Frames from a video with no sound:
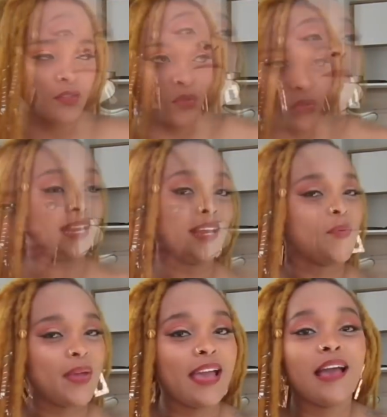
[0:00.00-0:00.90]
But
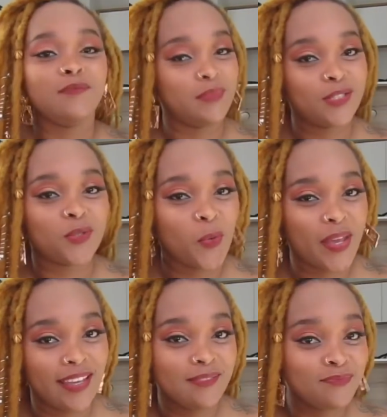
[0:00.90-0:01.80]
anyway, I'm done
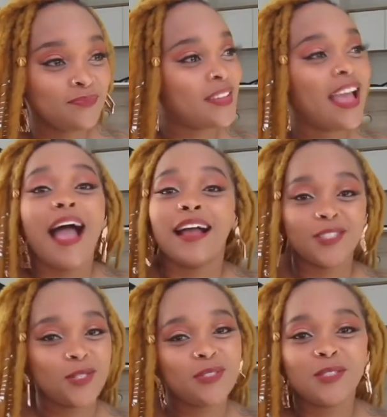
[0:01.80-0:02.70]
talking. I
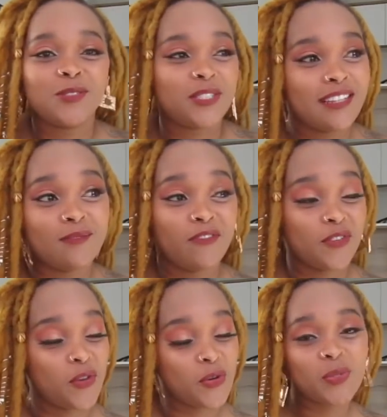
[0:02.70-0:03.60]
just wanted to share the
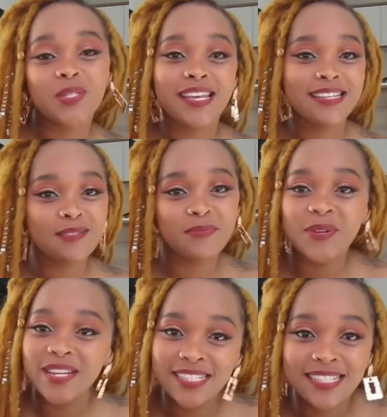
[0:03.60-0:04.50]
Finyo's
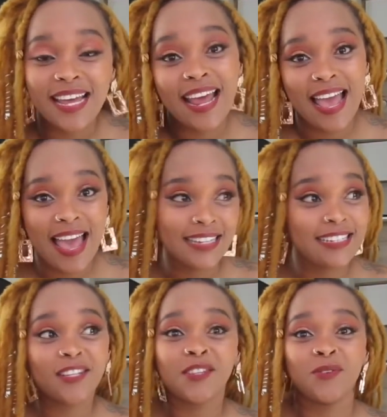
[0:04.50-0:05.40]
experience that I had.
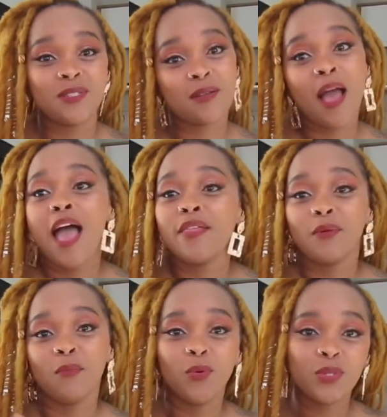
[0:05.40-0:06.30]
Like, that was the
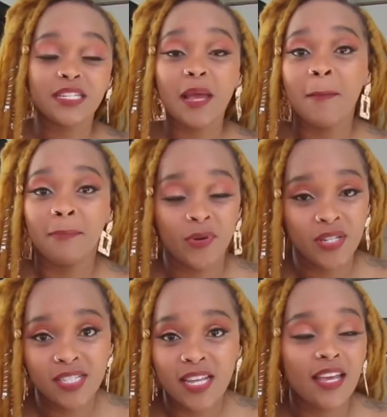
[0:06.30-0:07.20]
most
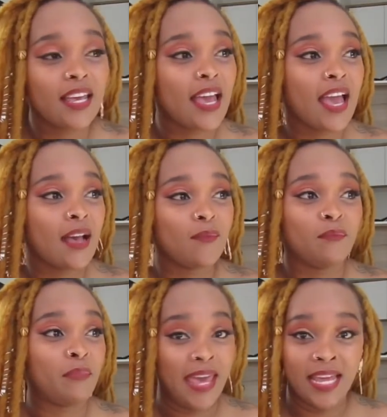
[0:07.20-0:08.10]
embarrassing
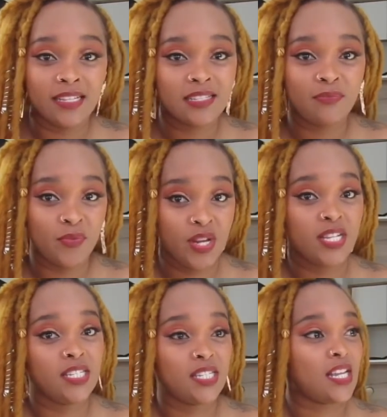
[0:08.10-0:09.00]
and bad
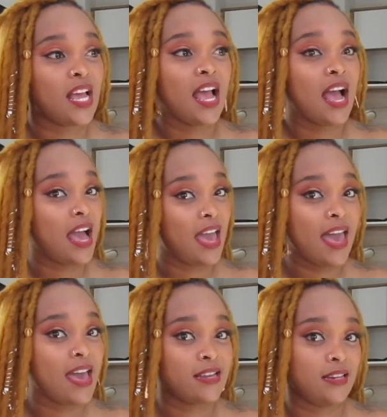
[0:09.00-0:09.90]
experience I
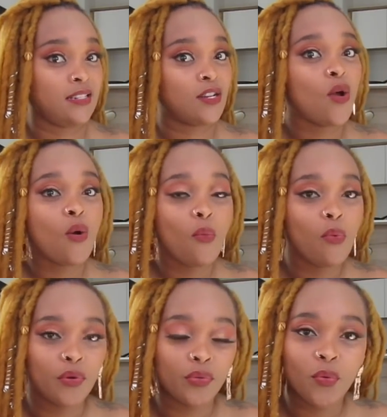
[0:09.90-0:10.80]
had
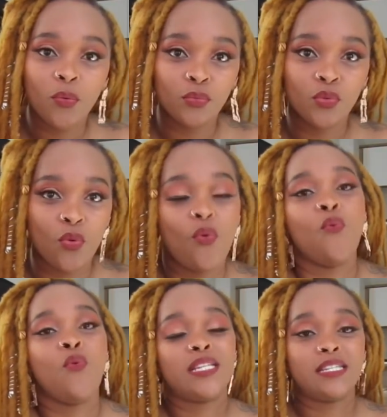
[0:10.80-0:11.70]
with umntu
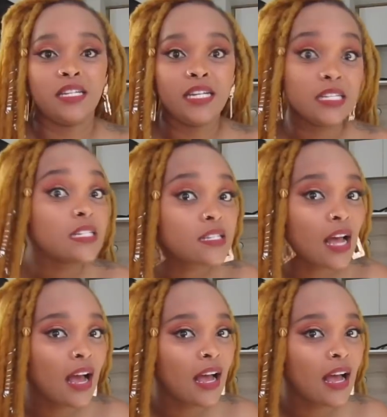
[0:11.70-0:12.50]
wesilisa.